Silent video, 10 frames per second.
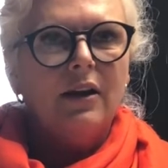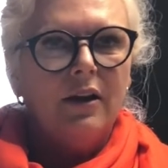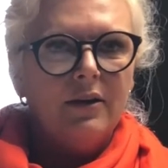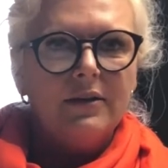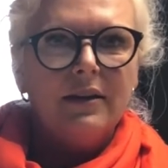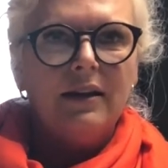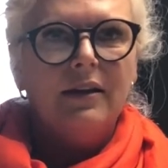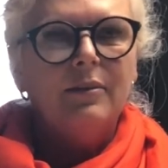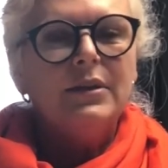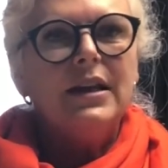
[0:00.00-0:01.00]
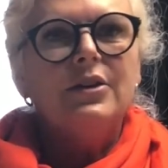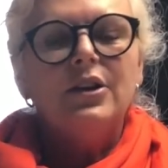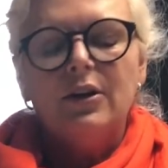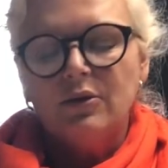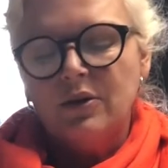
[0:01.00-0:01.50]
clothes and then
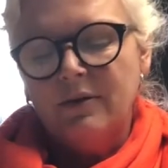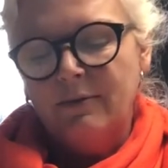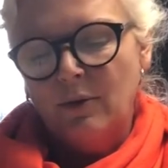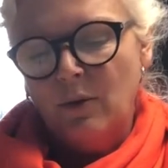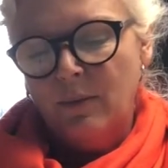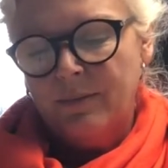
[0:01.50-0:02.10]
potentially onto the floor.